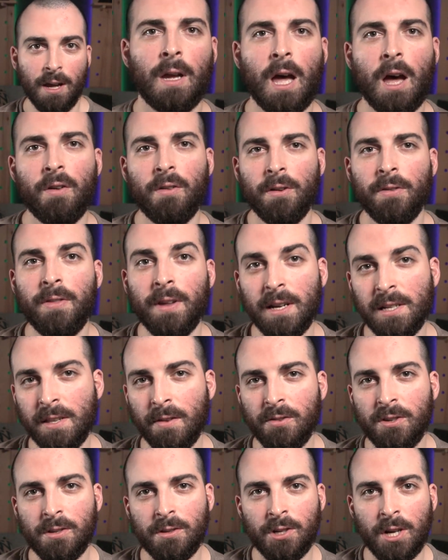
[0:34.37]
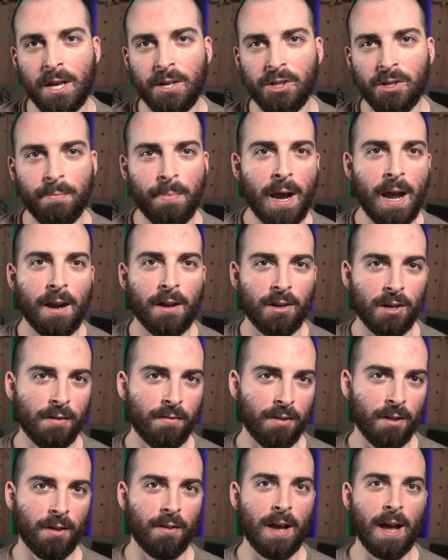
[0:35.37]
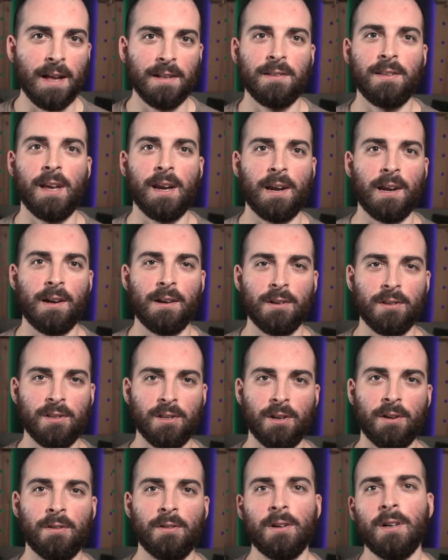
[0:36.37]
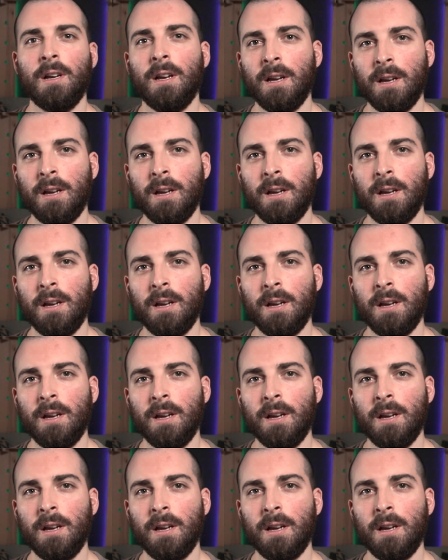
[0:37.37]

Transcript: However, things have changed dramatically over the last decade or so.